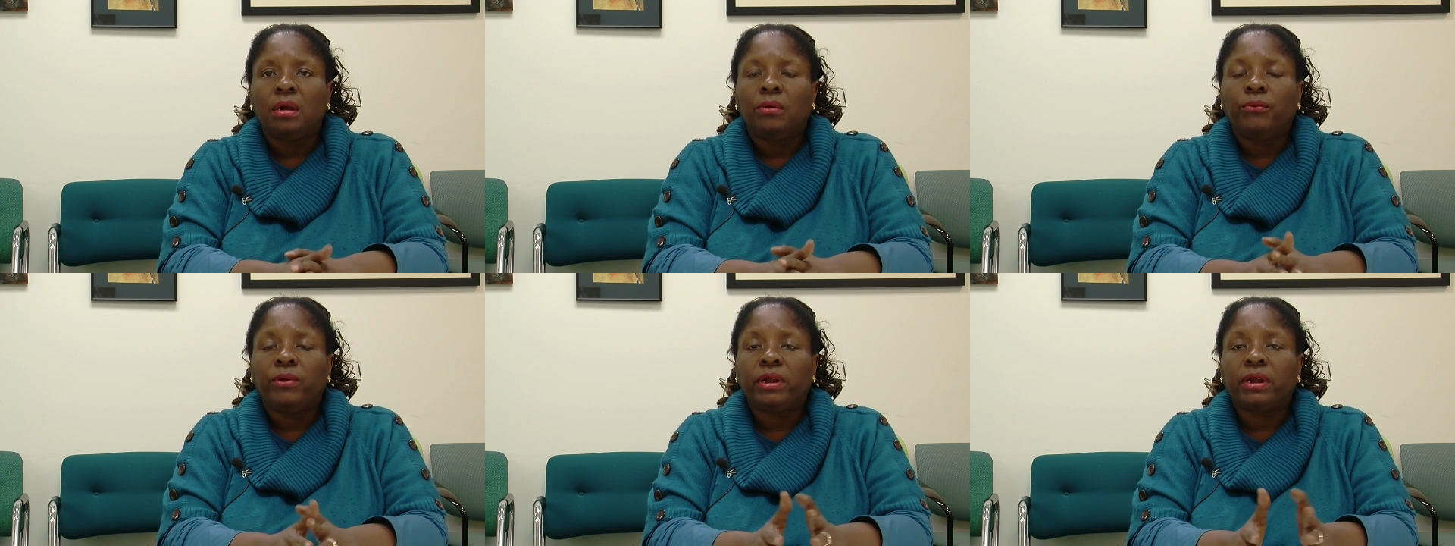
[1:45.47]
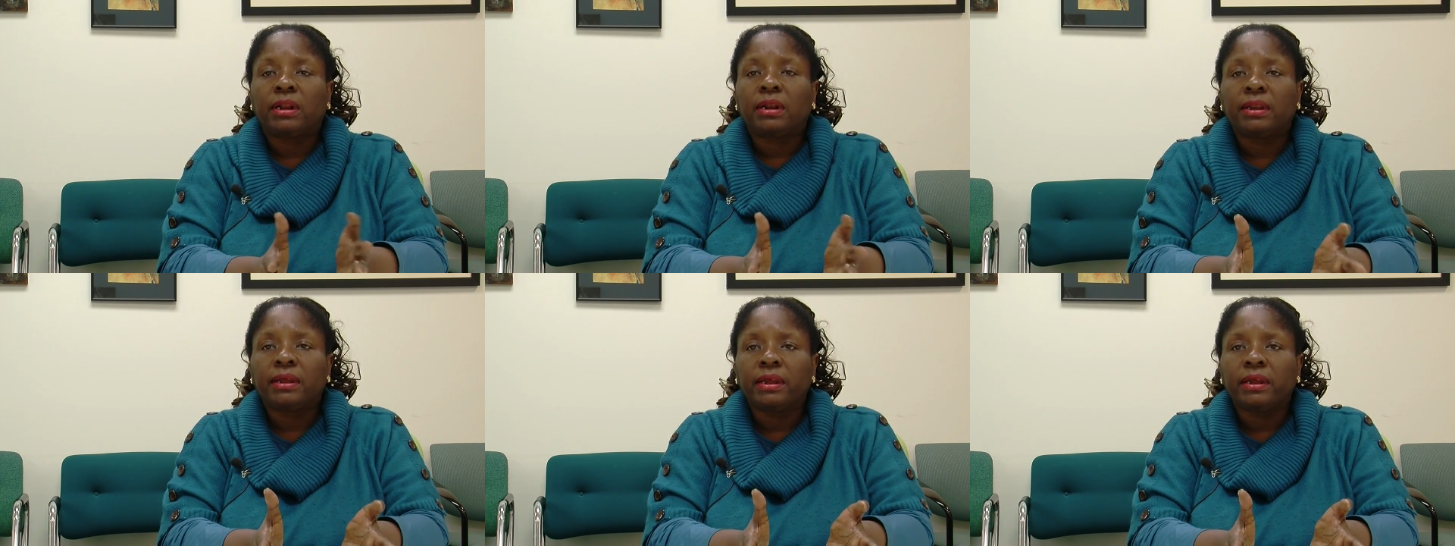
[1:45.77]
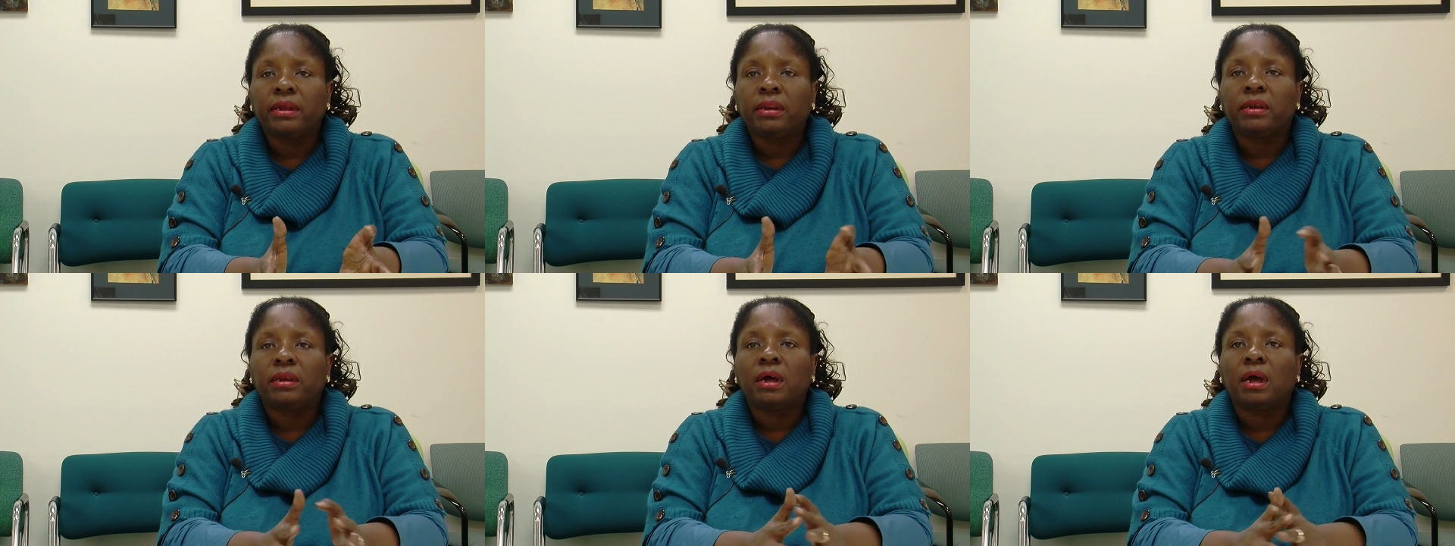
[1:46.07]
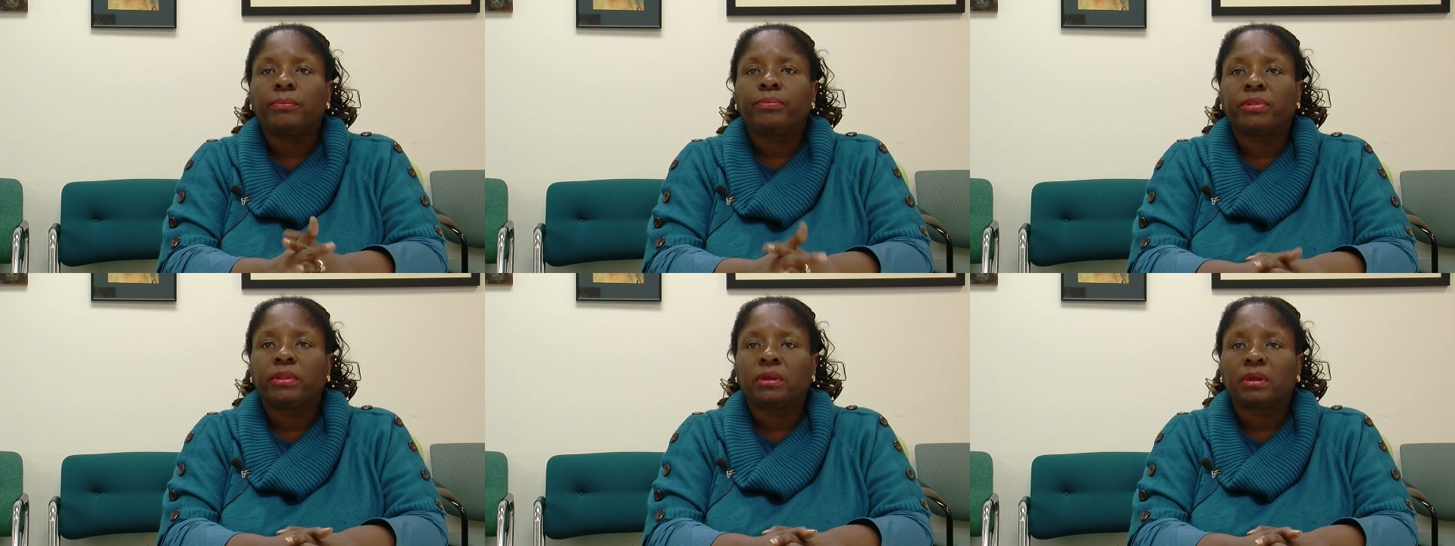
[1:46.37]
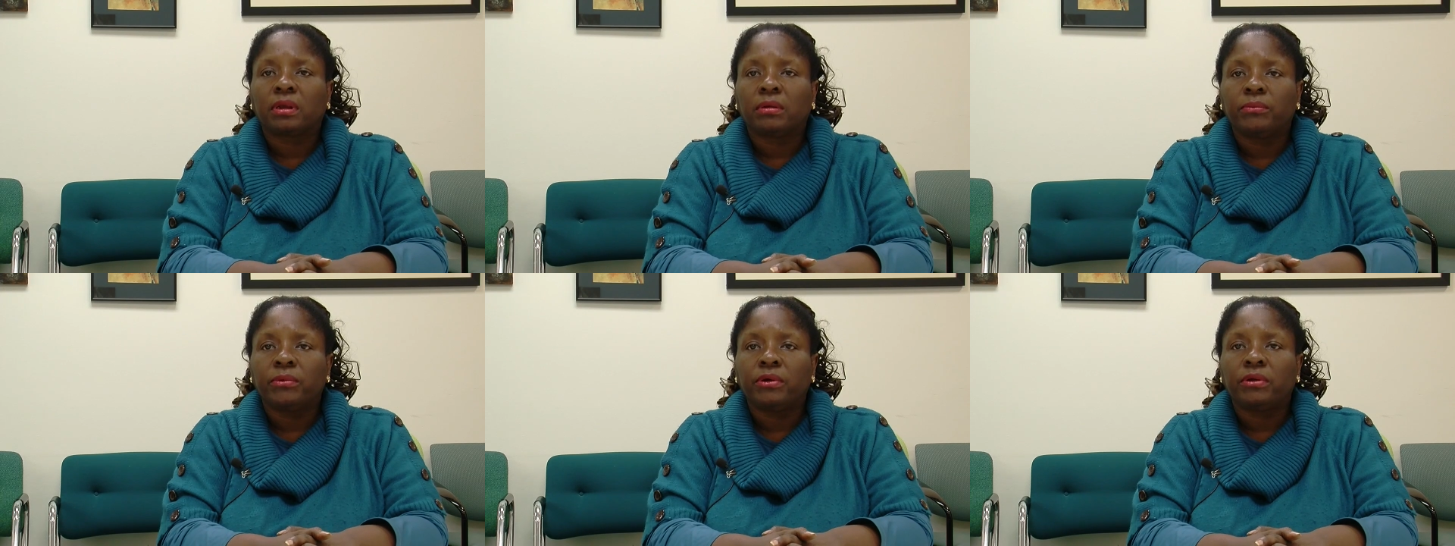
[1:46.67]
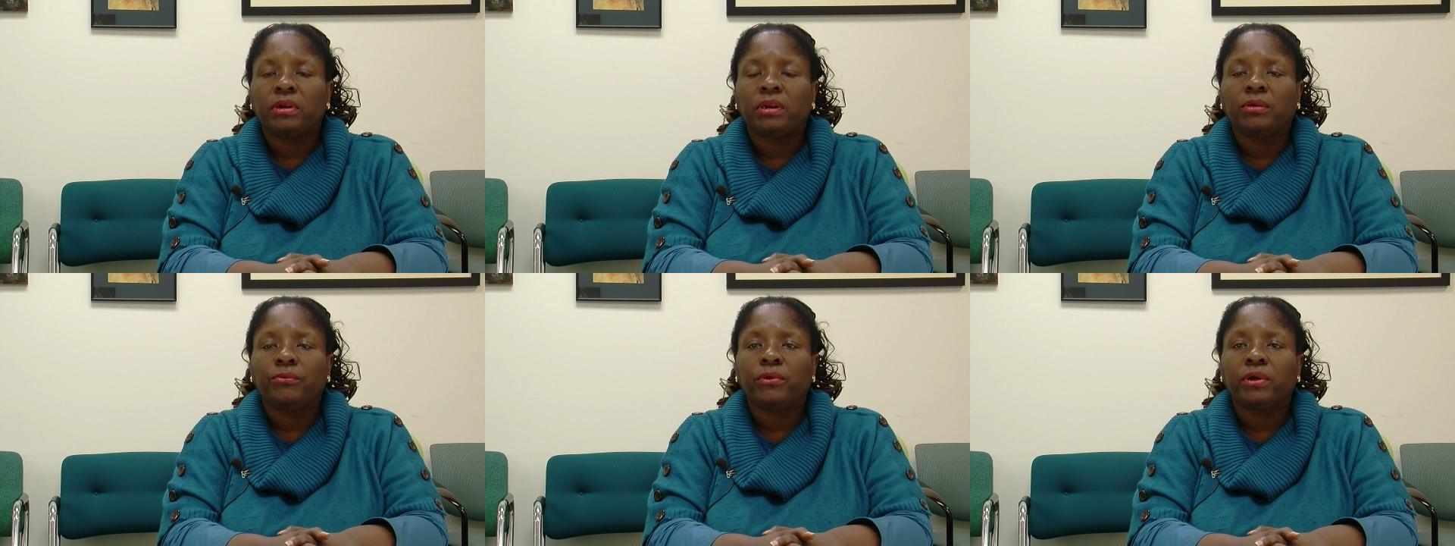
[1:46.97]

We cleaned up the community.